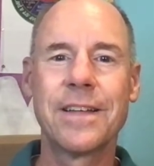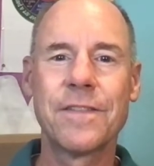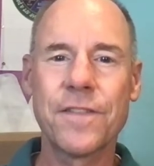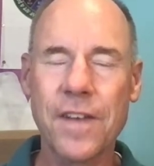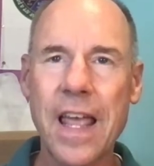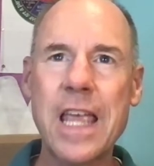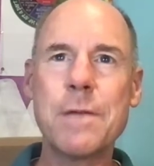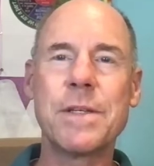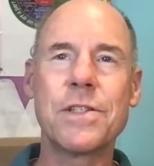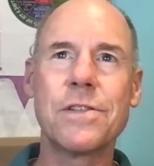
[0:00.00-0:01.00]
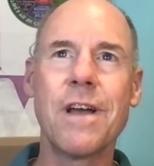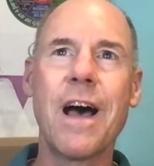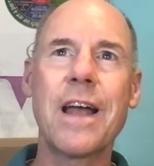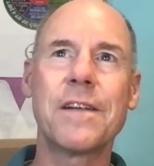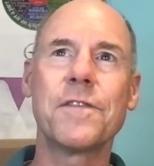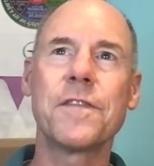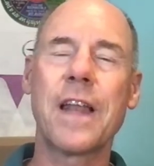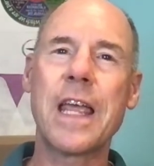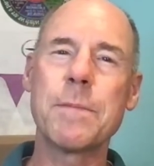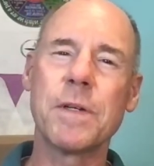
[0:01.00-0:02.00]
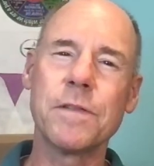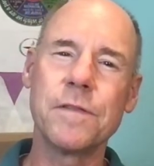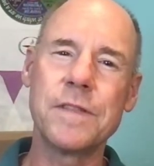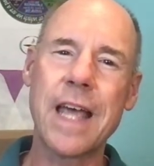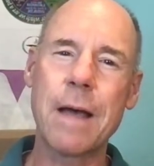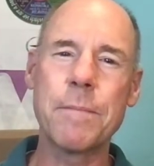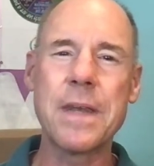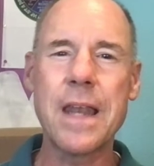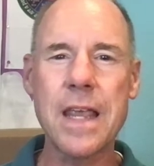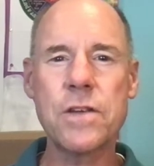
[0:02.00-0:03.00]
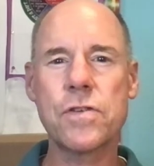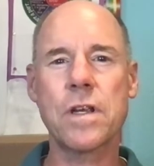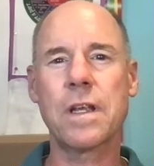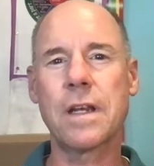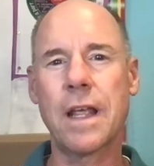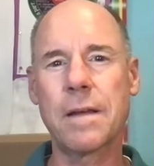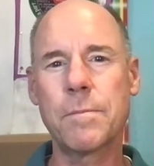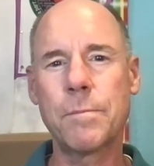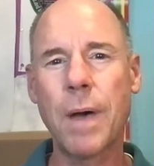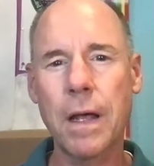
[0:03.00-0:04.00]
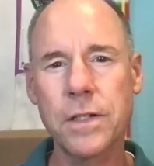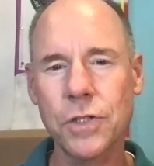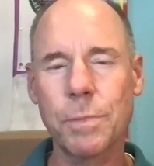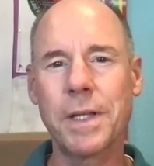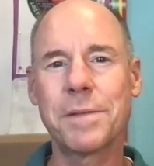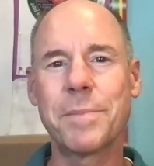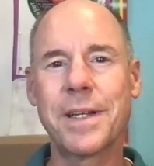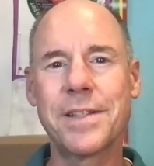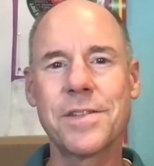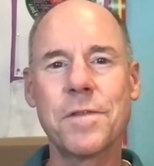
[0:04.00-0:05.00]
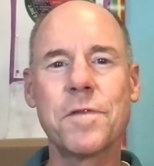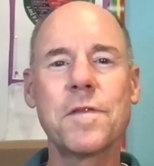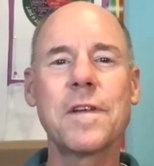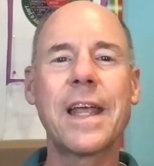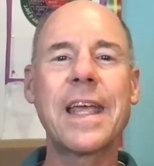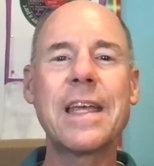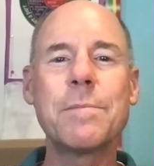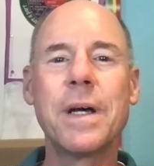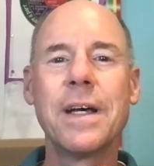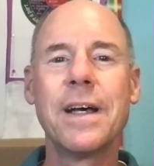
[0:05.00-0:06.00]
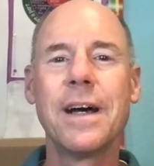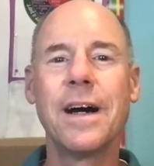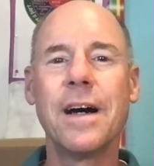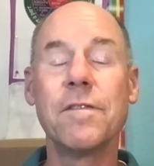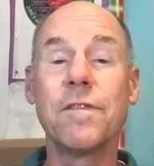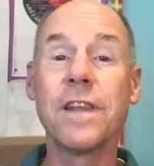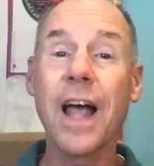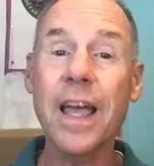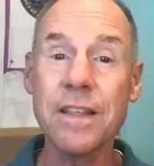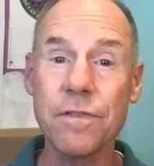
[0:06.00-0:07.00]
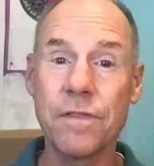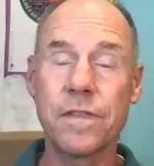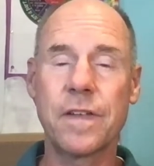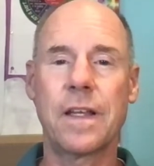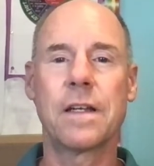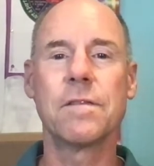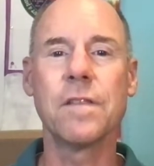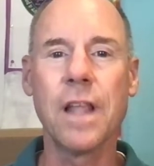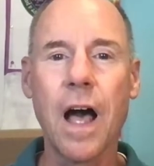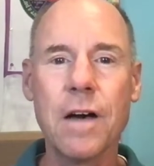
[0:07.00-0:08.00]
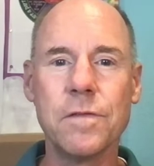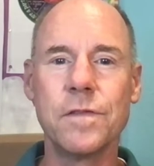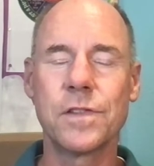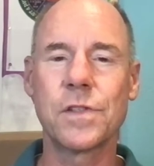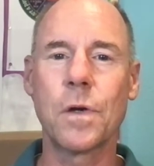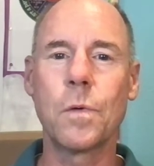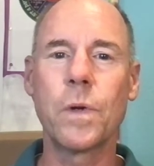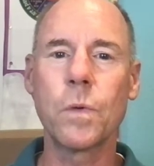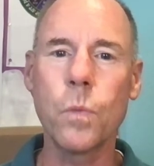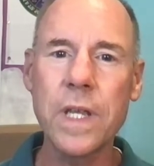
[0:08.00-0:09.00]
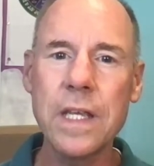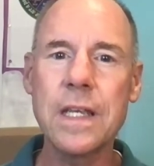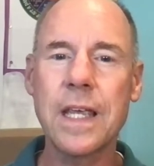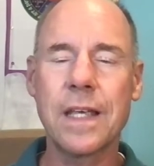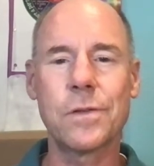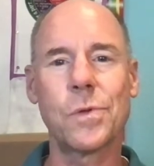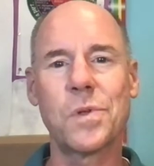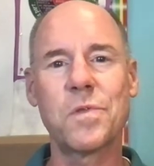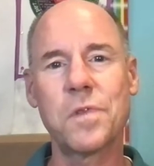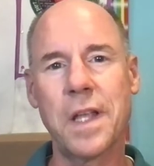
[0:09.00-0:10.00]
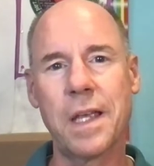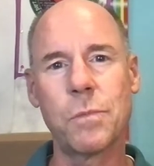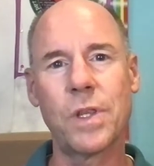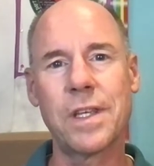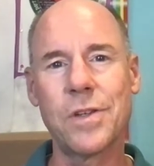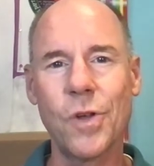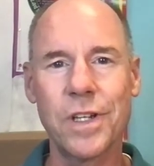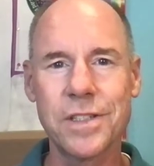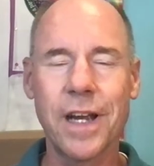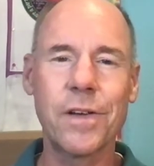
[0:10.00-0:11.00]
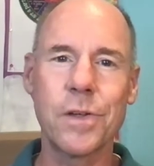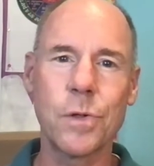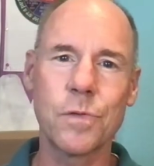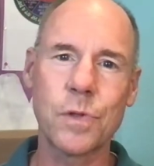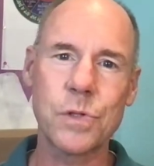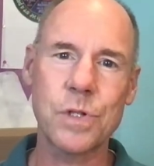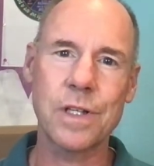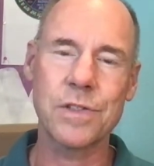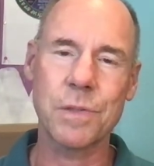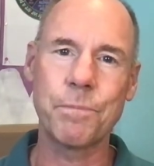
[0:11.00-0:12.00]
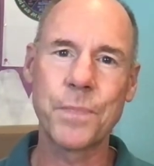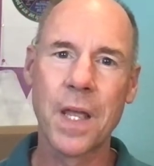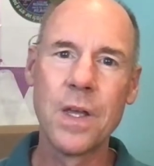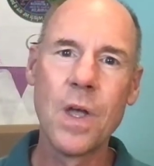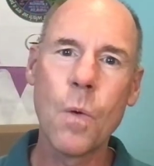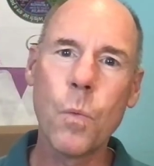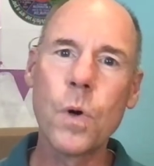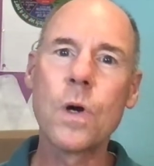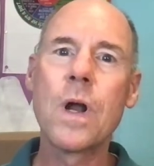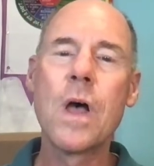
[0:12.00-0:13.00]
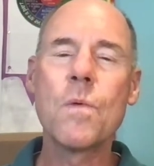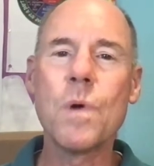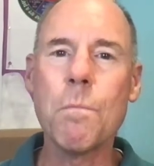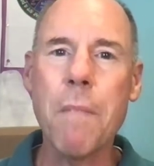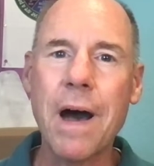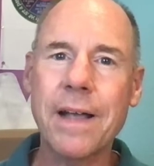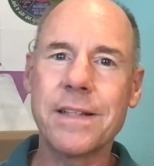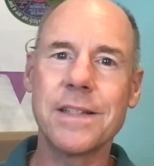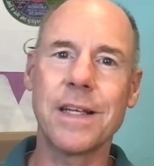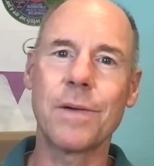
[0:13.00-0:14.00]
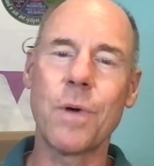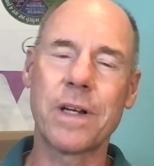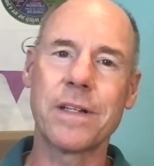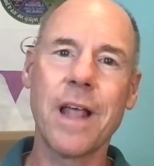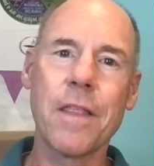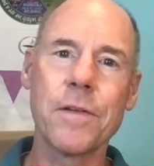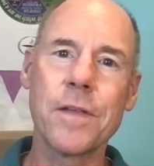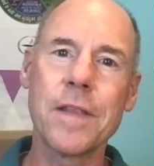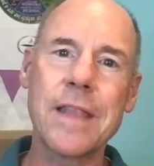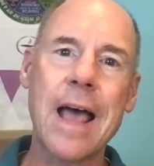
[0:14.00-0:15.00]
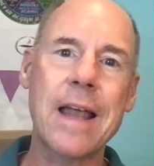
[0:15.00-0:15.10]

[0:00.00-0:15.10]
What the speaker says: flame is not a flame of damnation and punishment, but it's a flame of life and of love. So when we kindle the flame within Unitarian Universalism, we're reminding one another